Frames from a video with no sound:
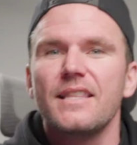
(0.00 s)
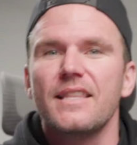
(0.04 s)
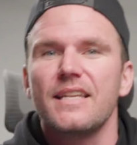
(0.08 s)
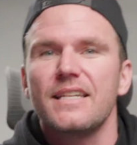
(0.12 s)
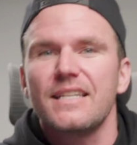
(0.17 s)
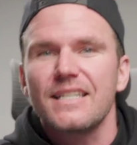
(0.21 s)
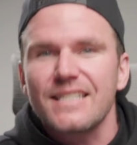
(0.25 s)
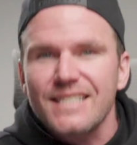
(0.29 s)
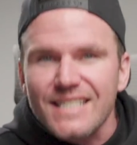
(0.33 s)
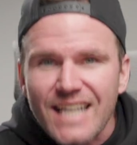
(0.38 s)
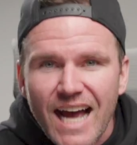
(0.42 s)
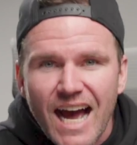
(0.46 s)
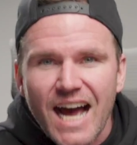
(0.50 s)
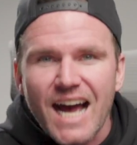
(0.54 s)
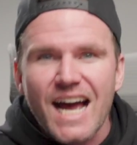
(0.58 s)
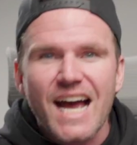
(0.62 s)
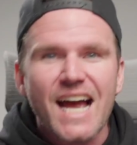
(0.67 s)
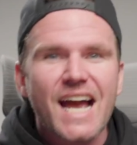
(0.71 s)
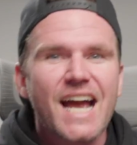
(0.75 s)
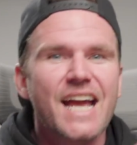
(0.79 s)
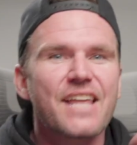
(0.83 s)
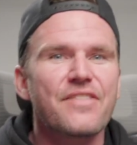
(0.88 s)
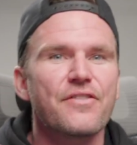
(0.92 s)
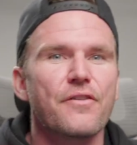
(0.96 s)
The
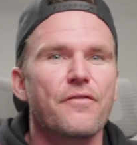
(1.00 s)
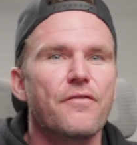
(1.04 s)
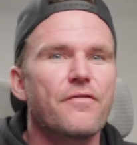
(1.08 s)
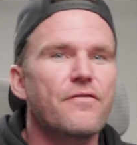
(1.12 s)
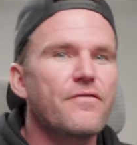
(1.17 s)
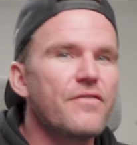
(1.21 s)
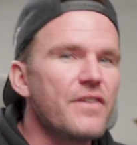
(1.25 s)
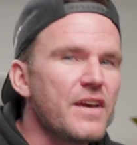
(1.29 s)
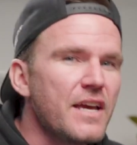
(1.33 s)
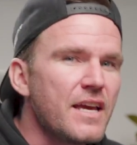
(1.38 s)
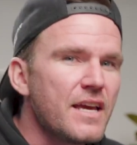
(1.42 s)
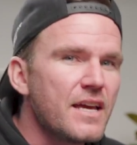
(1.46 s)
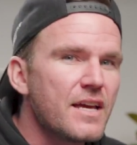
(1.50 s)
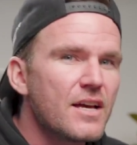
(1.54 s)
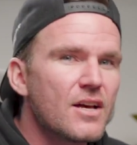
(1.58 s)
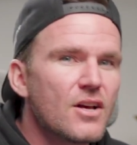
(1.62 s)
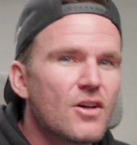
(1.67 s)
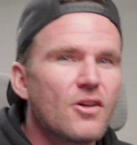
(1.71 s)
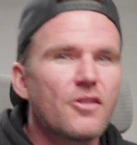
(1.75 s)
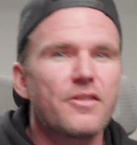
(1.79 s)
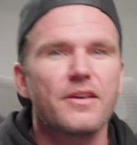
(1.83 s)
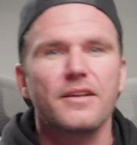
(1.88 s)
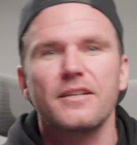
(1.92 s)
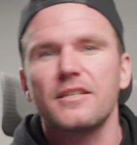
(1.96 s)
design, the
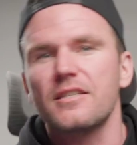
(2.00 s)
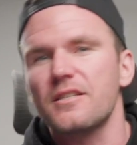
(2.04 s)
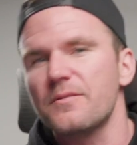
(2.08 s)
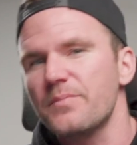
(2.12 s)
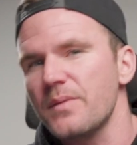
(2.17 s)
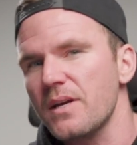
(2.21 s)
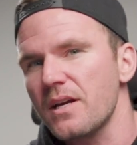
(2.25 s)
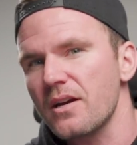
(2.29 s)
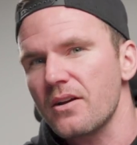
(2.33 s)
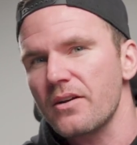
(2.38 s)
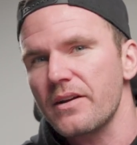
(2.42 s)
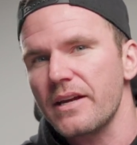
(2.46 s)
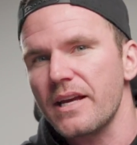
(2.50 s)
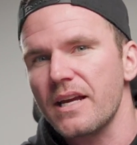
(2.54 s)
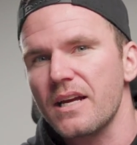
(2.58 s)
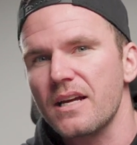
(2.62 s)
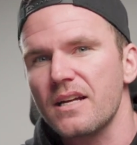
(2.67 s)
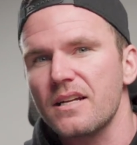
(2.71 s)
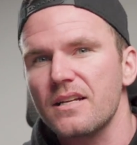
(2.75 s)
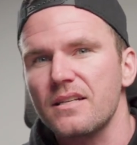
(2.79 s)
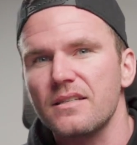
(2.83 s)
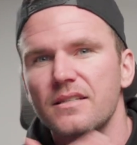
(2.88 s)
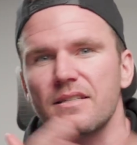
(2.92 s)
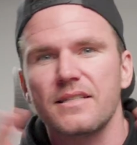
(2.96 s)
feel, the
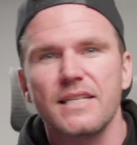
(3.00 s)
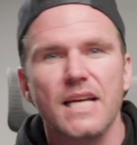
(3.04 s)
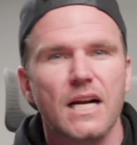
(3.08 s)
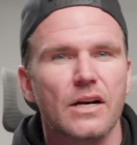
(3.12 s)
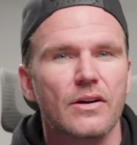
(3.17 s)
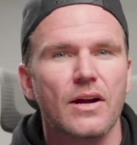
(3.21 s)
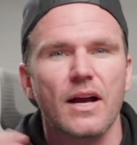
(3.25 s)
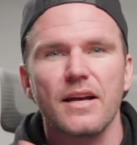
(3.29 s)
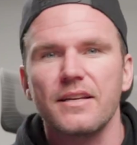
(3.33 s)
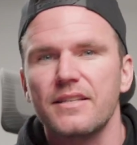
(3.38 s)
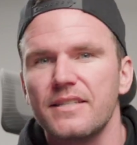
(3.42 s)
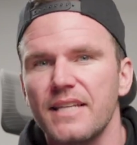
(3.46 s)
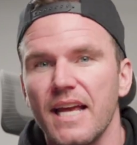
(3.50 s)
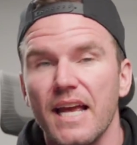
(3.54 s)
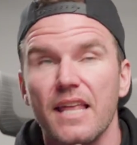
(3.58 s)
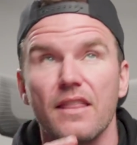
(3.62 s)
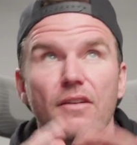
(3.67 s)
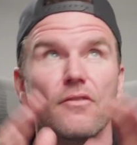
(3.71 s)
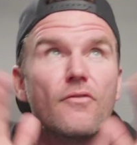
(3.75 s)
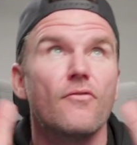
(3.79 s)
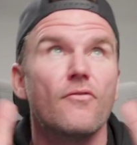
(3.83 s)
experience, dare I say the